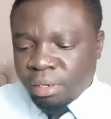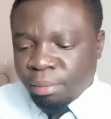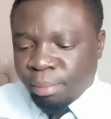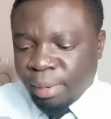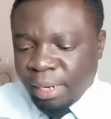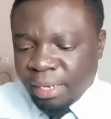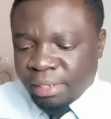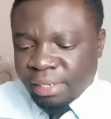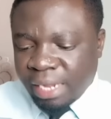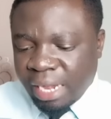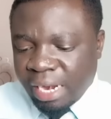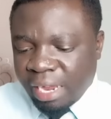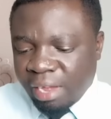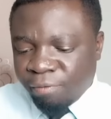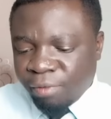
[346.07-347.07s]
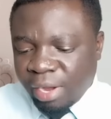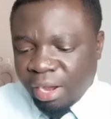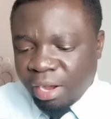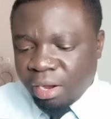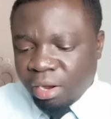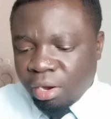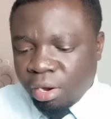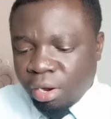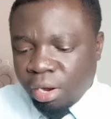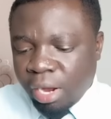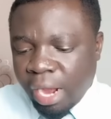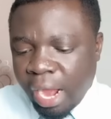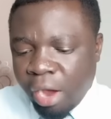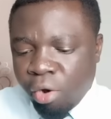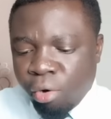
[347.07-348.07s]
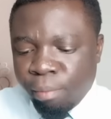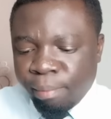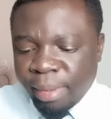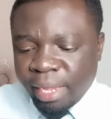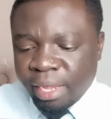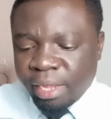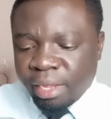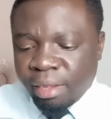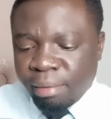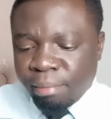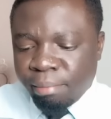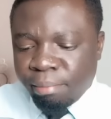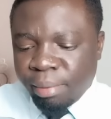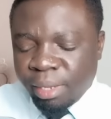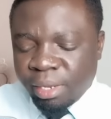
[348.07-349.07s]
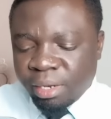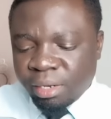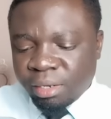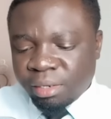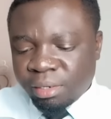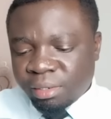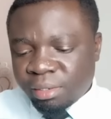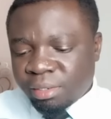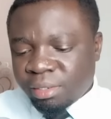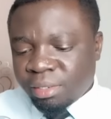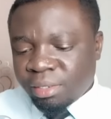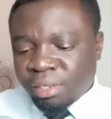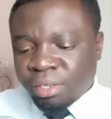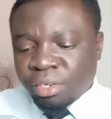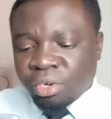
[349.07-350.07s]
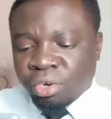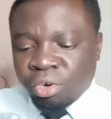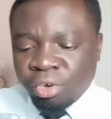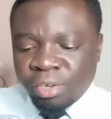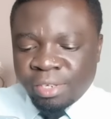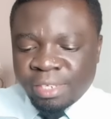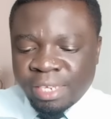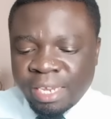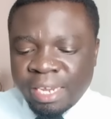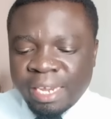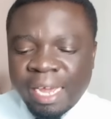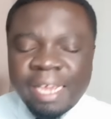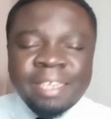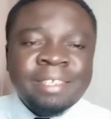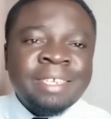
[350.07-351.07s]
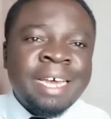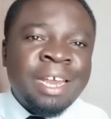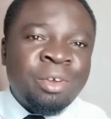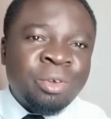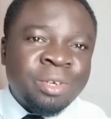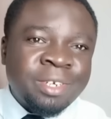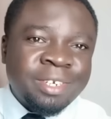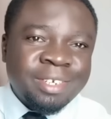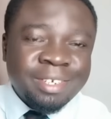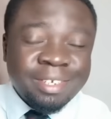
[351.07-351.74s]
Please allow Aombe Bill, because he lies a lot.